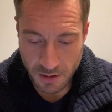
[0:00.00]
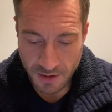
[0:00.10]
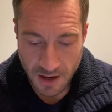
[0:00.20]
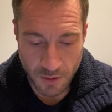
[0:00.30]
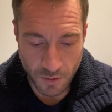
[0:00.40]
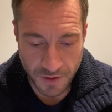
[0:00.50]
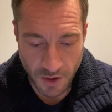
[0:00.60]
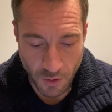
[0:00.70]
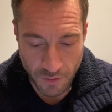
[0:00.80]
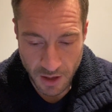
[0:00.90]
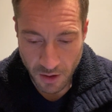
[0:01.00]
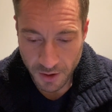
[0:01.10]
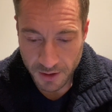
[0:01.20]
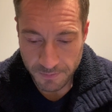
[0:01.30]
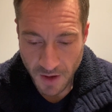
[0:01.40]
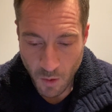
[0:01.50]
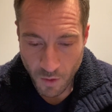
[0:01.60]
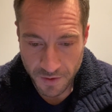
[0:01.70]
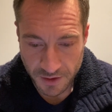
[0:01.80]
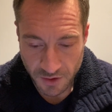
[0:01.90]
Now, the one thing I really like, and
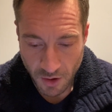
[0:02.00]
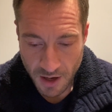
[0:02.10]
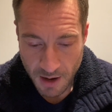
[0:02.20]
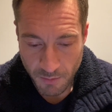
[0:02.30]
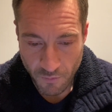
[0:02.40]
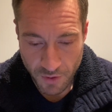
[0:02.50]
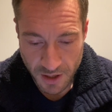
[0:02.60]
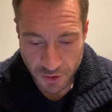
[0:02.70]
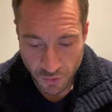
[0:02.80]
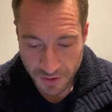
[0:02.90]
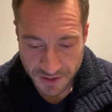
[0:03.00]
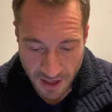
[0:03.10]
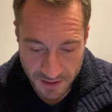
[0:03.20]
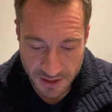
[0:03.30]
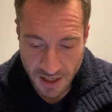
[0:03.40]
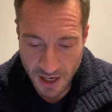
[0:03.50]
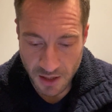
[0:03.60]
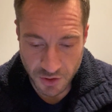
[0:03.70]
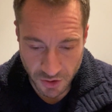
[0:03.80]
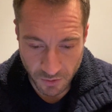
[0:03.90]
one thing I am really trying to get
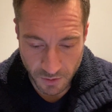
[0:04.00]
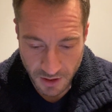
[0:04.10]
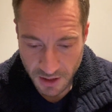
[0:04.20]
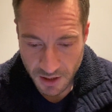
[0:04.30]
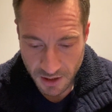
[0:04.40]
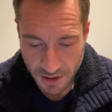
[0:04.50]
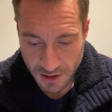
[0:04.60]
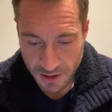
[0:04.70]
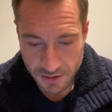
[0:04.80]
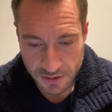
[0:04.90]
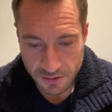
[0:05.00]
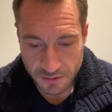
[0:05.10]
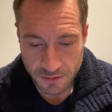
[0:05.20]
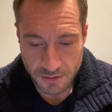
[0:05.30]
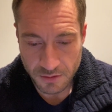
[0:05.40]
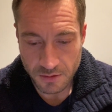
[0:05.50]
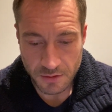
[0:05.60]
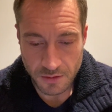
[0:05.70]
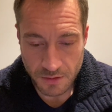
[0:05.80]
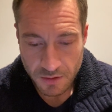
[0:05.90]
into, is
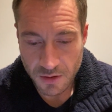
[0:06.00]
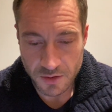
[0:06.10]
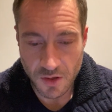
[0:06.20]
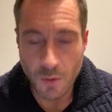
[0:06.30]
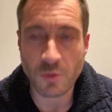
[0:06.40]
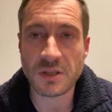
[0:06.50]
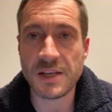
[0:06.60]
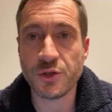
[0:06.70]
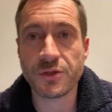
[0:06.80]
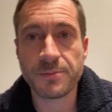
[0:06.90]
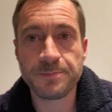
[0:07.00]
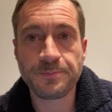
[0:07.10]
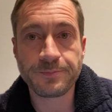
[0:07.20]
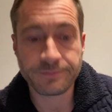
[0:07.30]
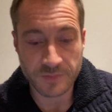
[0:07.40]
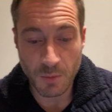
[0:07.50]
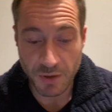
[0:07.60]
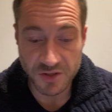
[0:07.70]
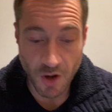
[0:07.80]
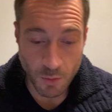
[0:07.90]
Star Wars Legions.
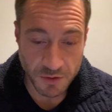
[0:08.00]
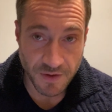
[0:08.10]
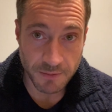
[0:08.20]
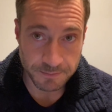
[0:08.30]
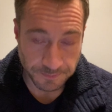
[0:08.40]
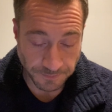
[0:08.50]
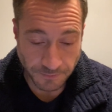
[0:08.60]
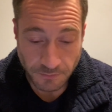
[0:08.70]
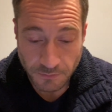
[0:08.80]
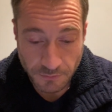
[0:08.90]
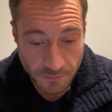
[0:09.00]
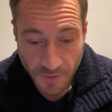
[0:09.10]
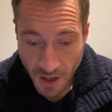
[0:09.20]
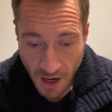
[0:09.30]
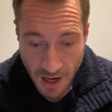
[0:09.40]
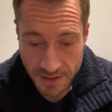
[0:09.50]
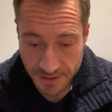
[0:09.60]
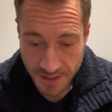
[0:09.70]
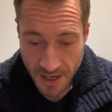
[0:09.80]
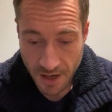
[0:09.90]
Big Star Wars fan.
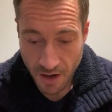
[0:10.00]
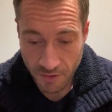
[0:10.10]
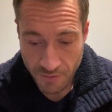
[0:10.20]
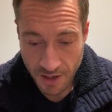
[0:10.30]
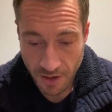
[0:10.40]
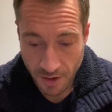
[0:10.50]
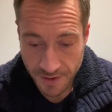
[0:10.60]
And I really like